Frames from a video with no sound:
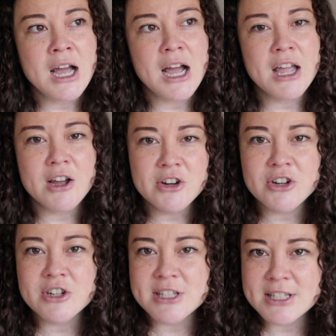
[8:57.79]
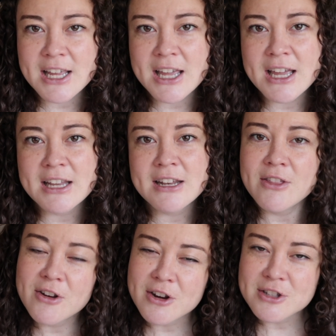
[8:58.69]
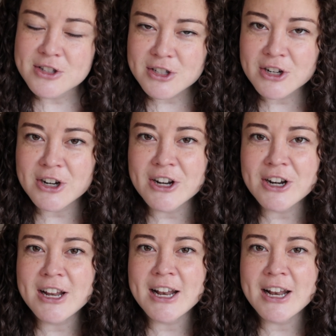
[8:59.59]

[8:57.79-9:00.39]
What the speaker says: understand their concern,